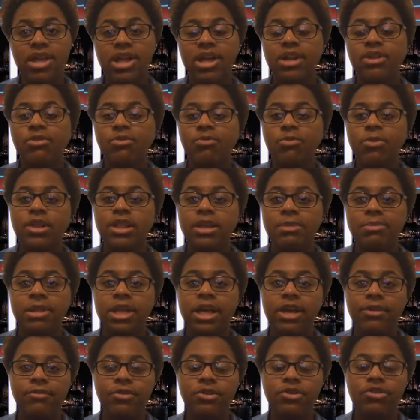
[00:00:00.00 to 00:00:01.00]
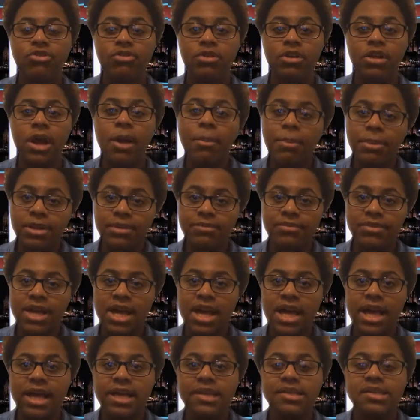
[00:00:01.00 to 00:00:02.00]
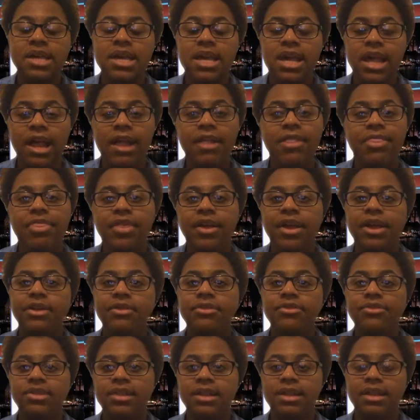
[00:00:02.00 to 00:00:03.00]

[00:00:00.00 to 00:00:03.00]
theaters where they play it for a couple of days in theaters,